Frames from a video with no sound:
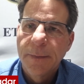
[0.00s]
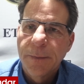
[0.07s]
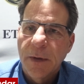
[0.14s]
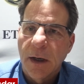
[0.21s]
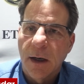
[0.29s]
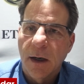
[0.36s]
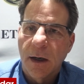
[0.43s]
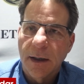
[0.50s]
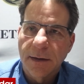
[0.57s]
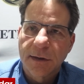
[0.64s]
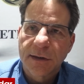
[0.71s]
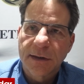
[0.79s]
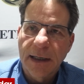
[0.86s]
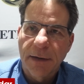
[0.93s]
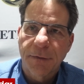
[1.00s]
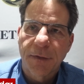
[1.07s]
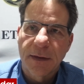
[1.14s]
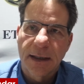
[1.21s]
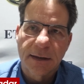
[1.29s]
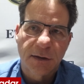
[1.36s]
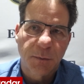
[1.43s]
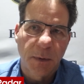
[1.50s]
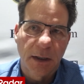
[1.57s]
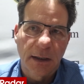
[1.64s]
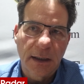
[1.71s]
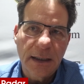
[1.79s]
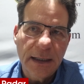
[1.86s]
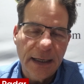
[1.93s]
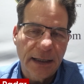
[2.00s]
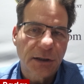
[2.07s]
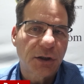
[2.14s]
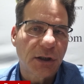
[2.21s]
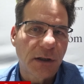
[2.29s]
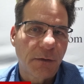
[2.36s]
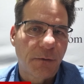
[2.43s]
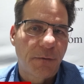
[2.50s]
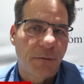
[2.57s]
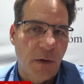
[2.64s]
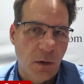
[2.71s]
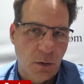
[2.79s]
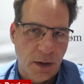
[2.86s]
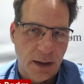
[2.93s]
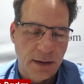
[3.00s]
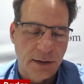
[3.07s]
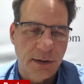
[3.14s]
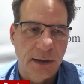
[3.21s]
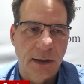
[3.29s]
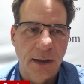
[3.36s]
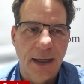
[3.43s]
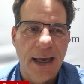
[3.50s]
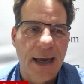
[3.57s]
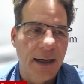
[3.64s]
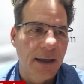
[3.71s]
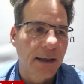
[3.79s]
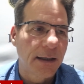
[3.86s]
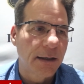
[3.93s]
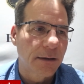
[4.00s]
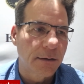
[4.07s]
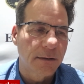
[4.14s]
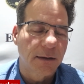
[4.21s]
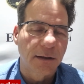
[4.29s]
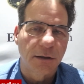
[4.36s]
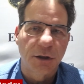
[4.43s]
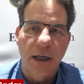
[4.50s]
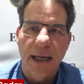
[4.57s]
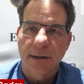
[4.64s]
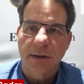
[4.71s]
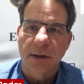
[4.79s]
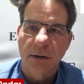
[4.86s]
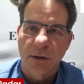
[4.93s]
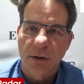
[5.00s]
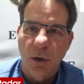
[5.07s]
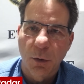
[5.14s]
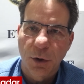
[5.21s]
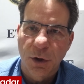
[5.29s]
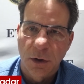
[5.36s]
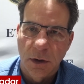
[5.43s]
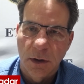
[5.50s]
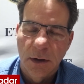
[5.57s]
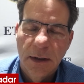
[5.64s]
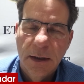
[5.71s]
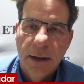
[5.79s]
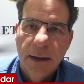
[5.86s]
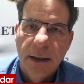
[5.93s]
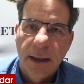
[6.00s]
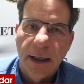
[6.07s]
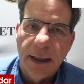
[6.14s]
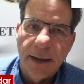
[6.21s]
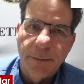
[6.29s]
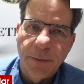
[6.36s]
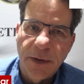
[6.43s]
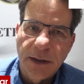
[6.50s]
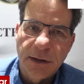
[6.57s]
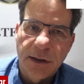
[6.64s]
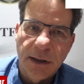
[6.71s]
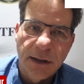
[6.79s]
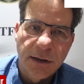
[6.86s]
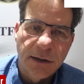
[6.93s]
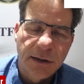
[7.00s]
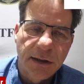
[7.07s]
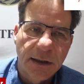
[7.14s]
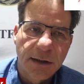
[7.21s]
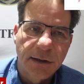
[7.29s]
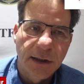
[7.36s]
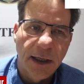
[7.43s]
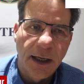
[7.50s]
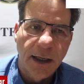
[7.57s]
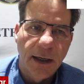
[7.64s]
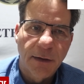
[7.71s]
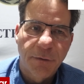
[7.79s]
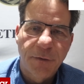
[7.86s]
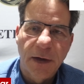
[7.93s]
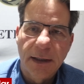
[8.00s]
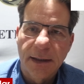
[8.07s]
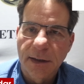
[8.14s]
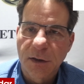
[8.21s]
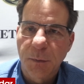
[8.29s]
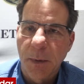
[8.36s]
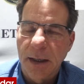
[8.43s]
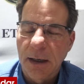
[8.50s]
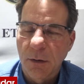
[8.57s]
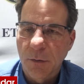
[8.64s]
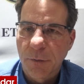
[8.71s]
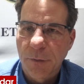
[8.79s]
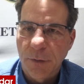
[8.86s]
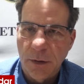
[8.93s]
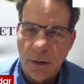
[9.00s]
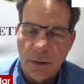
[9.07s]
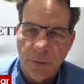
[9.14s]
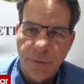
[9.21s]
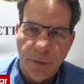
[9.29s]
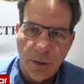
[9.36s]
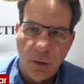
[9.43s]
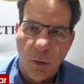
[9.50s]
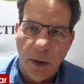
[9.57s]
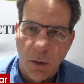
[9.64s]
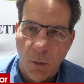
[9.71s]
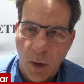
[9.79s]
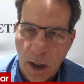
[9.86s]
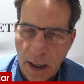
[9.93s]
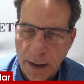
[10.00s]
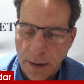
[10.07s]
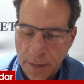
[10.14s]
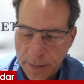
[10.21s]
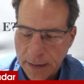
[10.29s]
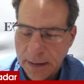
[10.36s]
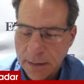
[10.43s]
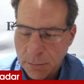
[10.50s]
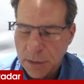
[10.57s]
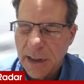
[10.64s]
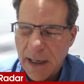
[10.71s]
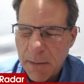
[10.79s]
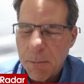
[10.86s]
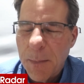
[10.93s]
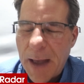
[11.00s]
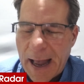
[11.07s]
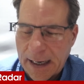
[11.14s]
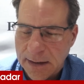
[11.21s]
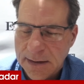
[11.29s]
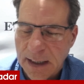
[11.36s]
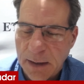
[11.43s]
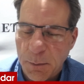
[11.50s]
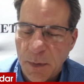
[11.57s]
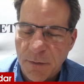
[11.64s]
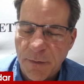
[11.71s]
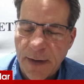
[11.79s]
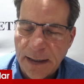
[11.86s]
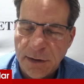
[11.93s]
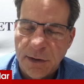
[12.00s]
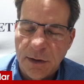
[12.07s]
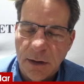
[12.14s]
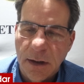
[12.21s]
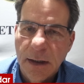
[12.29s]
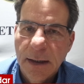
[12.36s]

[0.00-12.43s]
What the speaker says: on stuff that's been ESG focused, in Canada here, the Janssen Social is a fund that's been out for quite a while, that it was an impact type investor.